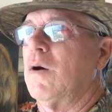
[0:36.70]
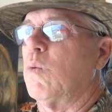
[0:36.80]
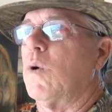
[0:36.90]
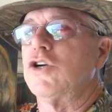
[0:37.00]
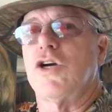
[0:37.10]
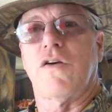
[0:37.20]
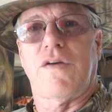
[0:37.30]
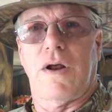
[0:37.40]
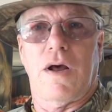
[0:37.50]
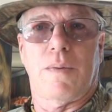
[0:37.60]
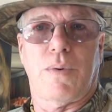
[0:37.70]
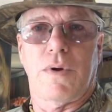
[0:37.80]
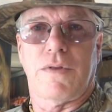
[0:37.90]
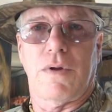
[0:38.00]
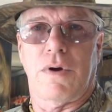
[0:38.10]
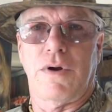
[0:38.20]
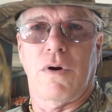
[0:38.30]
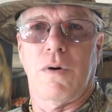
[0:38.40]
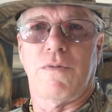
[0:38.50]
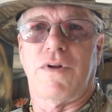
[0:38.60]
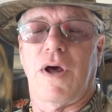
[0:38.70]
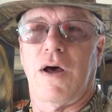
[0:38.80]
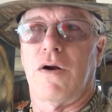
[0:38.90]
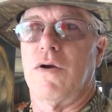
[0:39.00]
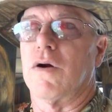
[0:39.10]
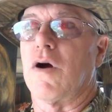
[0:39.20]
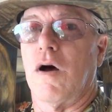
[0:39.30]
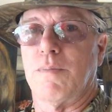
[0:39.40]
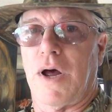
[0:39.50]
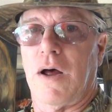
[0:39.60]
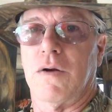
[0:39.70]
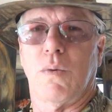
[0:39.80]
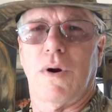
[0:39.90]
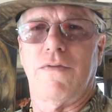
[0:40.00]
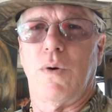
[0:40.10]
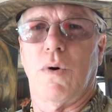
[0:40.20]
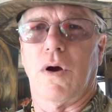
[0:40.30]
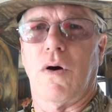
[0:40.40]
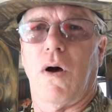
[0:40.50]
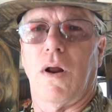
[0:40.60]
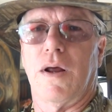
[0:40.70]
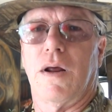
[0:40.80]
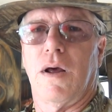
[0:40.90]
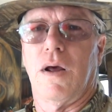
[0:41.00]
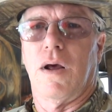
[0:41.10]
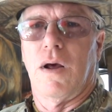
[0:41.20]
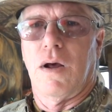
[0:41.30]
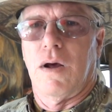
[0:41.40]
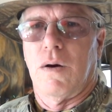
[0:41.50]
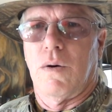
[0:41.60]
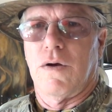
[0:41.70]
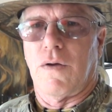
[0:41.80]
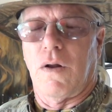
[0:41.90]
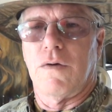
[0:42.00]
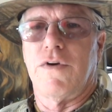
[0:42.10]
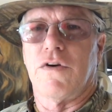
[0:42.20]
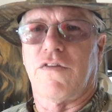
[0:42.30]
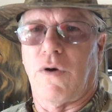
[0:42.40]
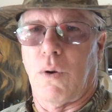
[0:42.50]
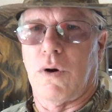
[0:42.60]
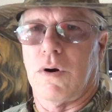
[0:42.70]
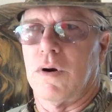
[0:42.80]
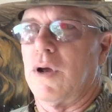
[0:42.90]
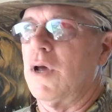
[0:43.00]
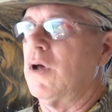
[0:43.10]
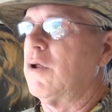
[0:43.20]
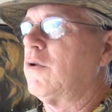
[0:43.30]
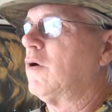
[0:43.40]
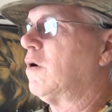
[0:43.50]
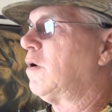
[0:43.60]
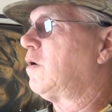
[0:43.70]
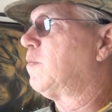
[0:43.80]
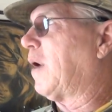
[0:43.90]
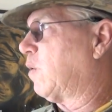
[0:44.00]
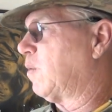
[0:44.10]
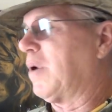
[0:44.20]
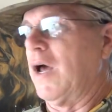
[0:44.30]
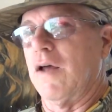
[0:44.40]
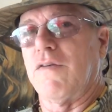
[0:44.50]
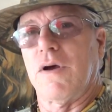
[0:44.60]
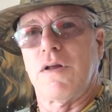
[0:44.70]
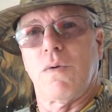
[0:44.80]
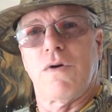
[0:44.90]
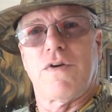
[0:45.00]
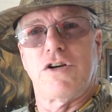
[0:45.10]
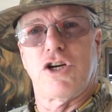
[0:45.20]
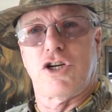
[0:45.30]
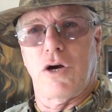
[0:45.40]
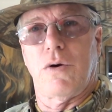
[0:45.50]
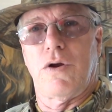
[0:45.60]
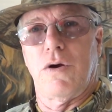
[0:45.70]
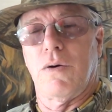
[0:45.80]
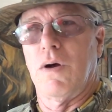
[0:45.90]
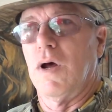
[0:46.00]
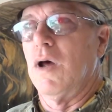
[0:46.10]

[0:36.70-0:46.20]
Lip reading: Once you're set up on your homestead or your compound or whatever you want to call it, with all of your solar and your power plants like the ones I just showed you,